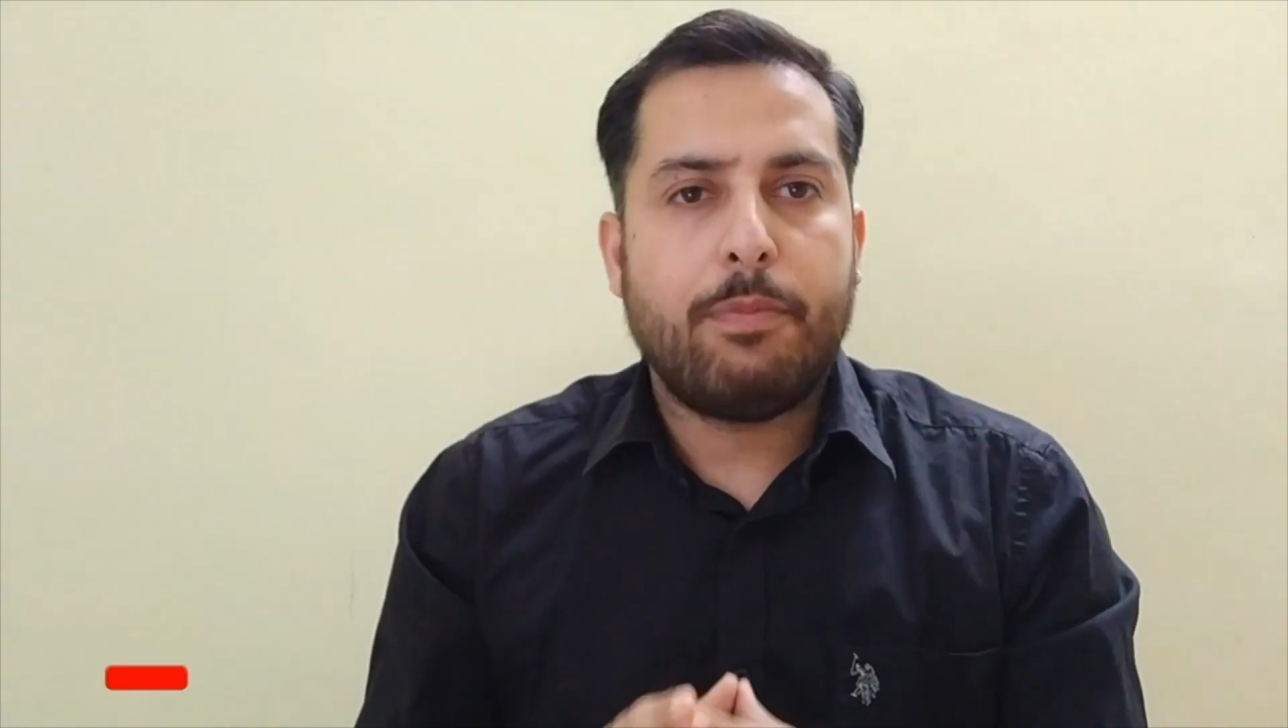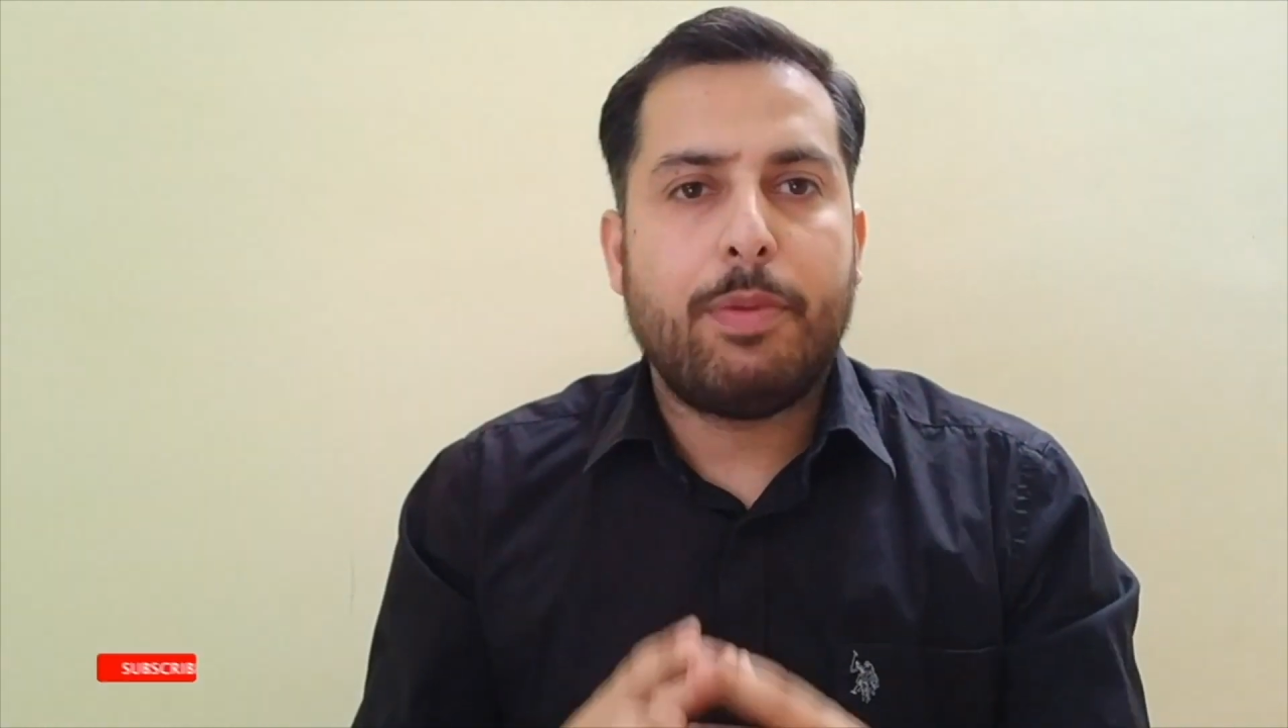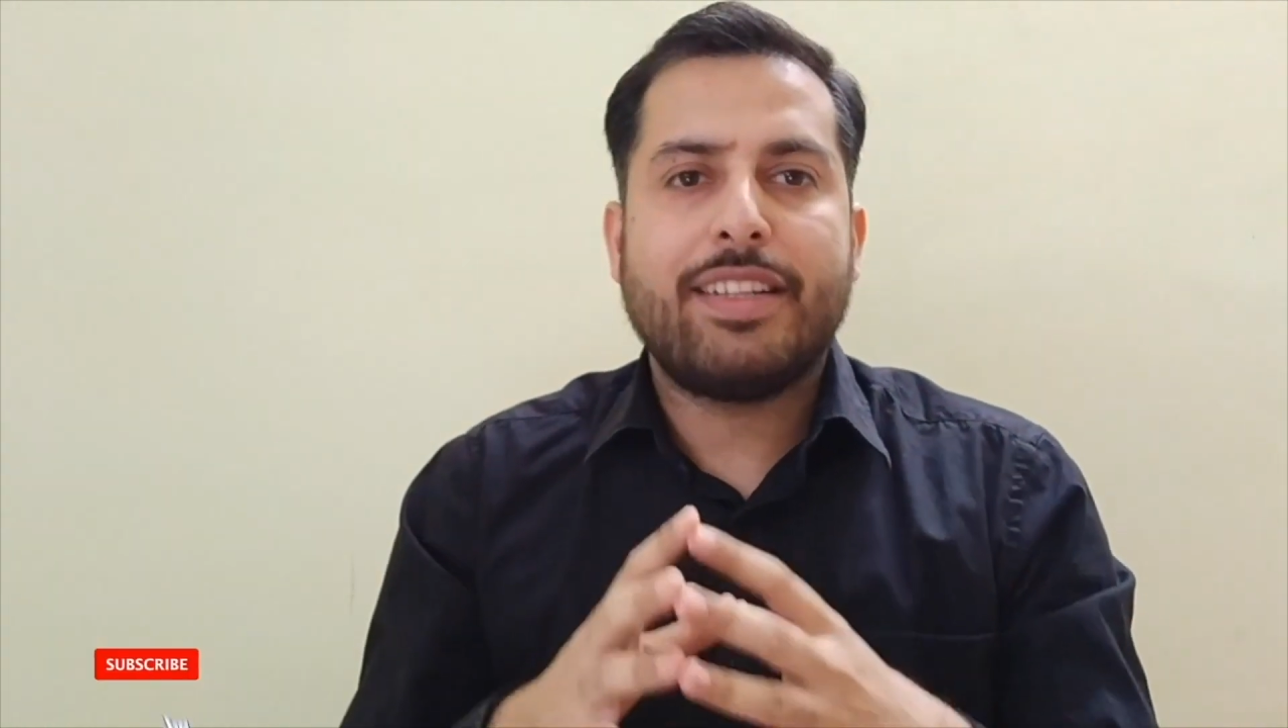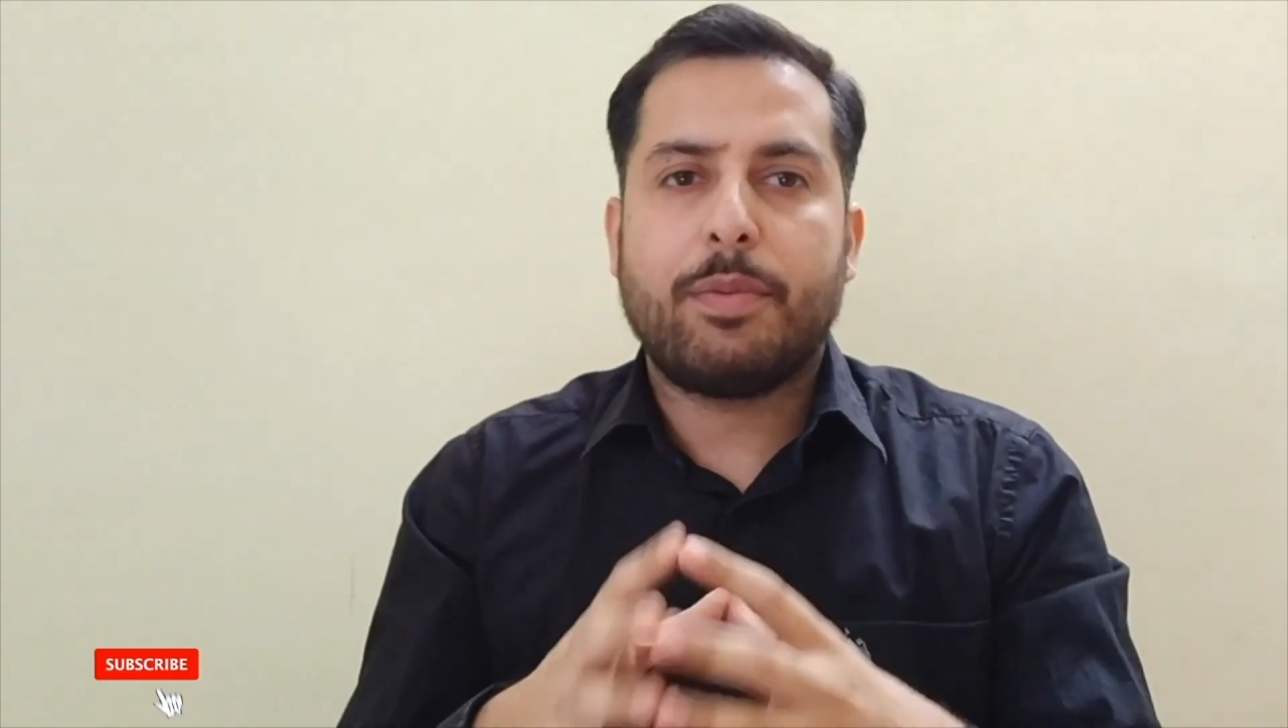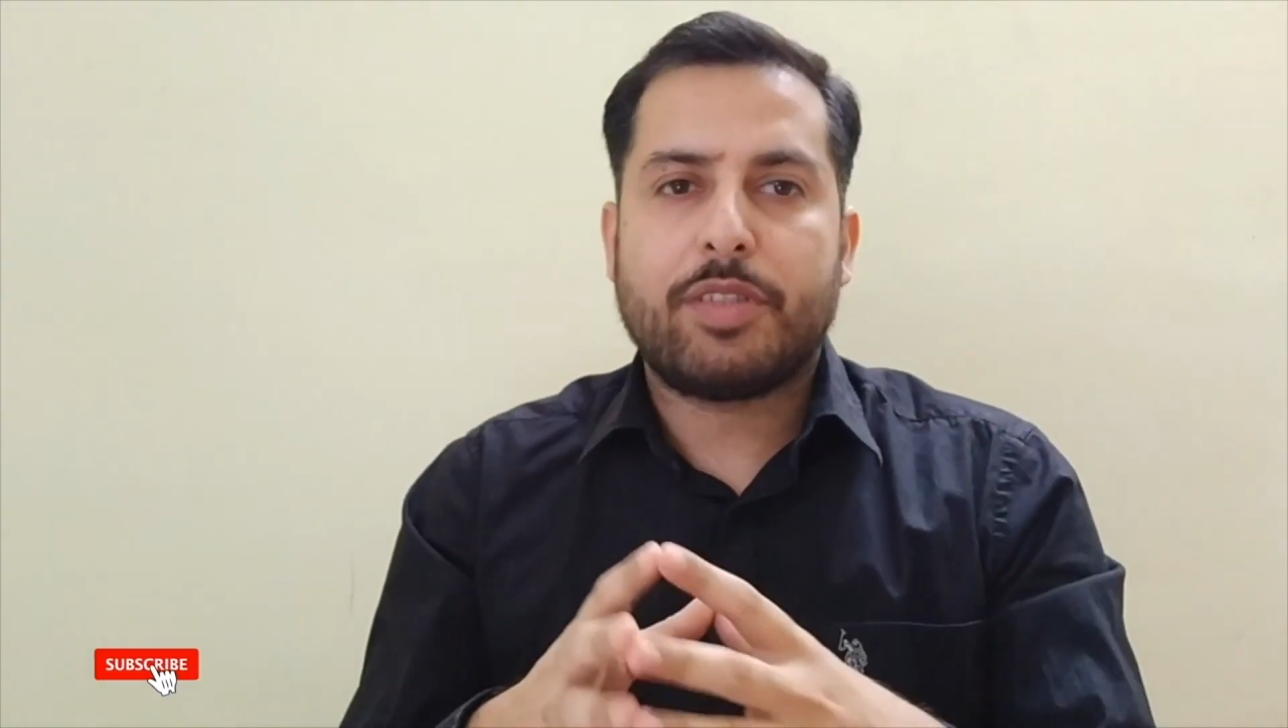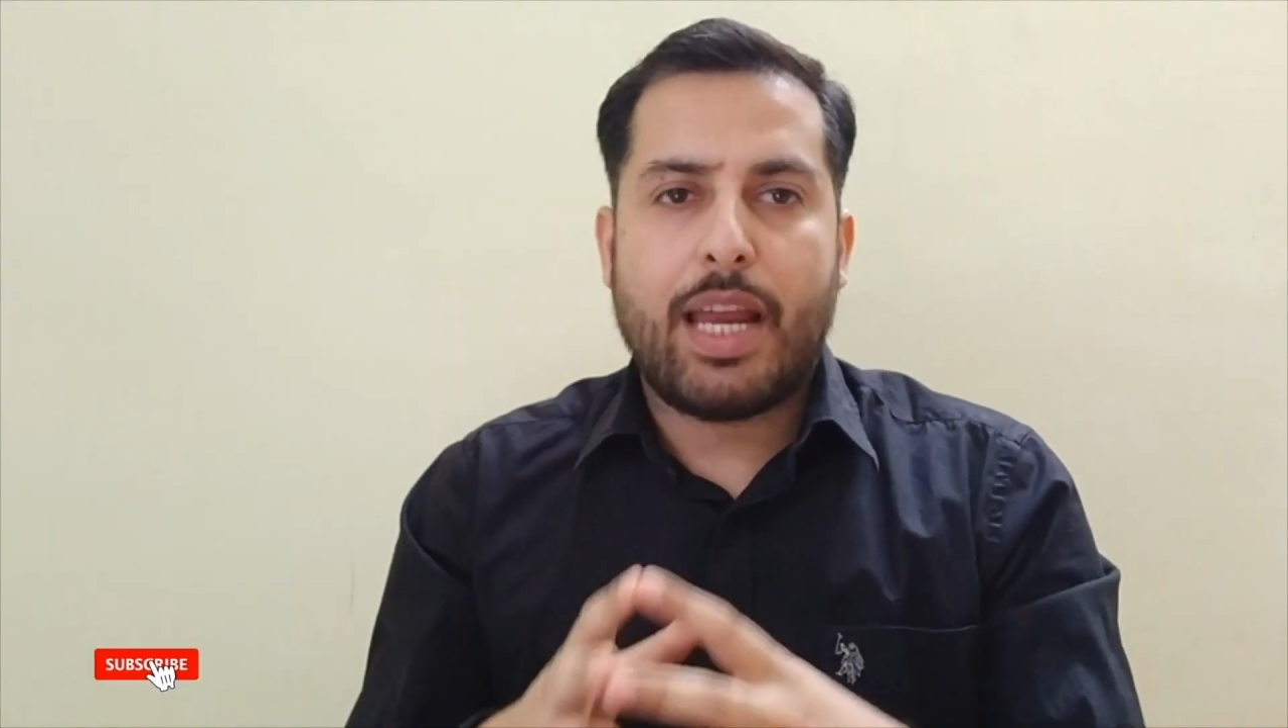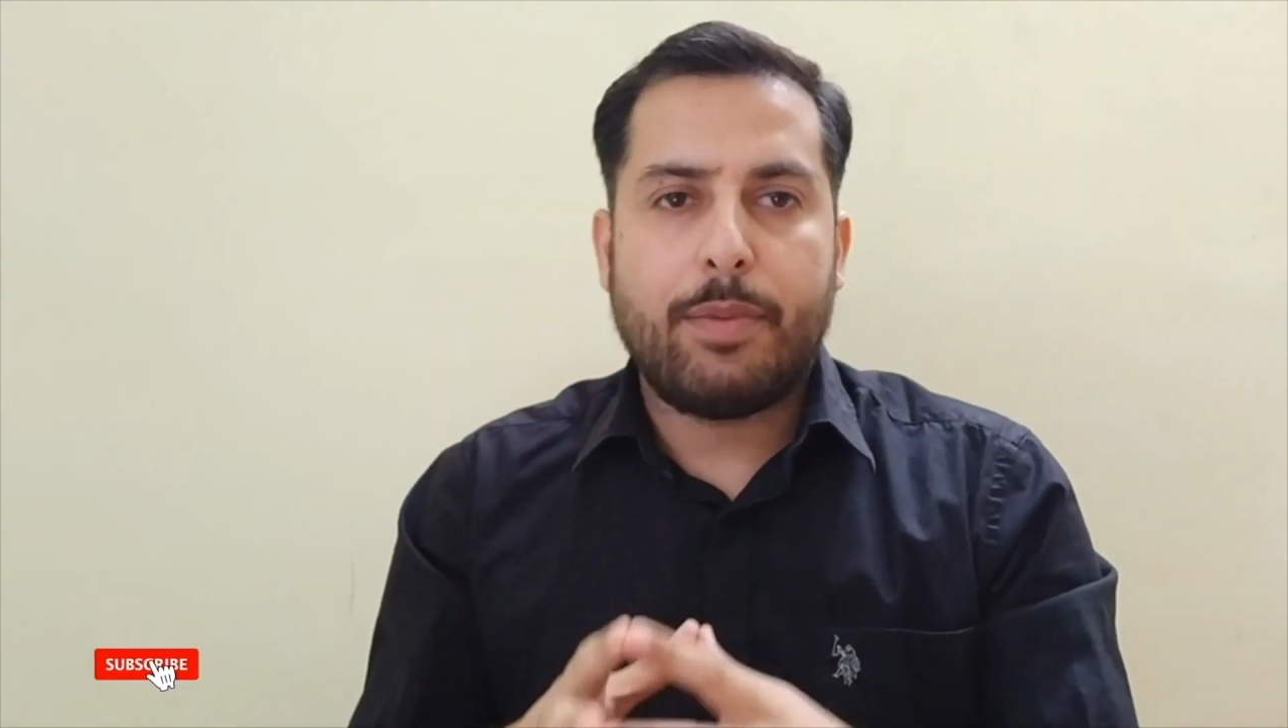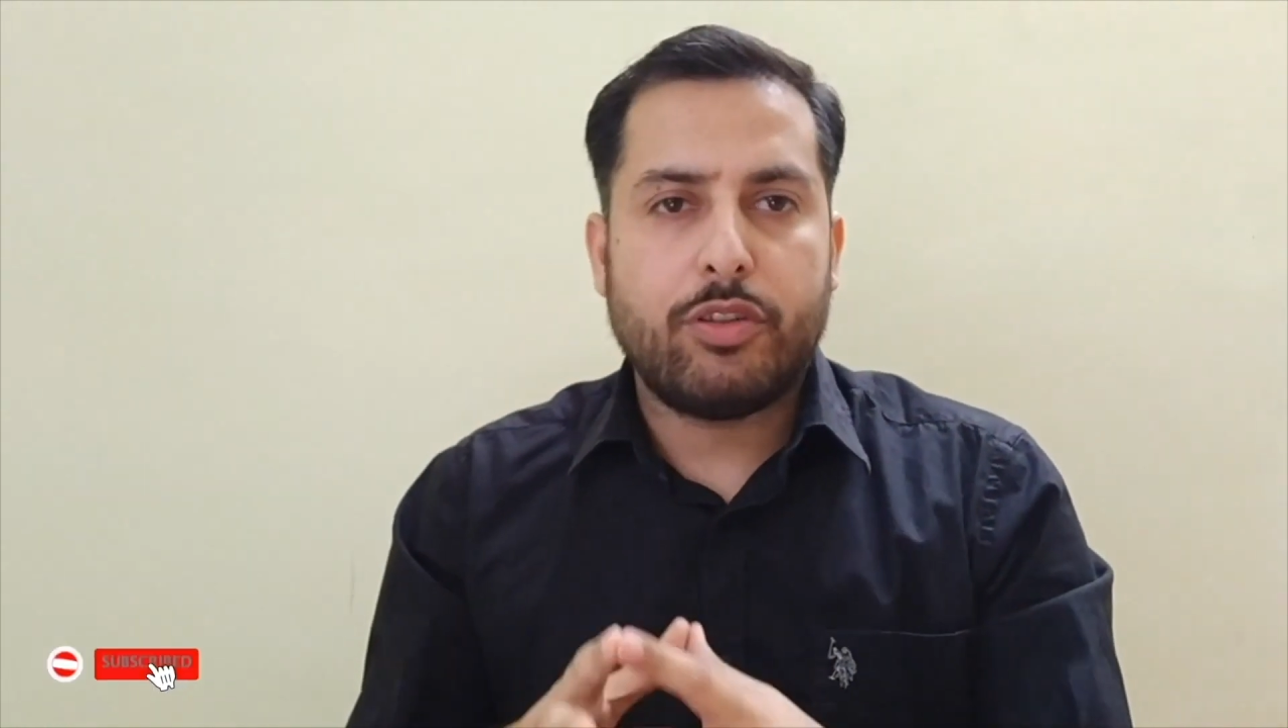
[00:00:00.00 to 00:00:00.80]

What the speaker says: please subscribe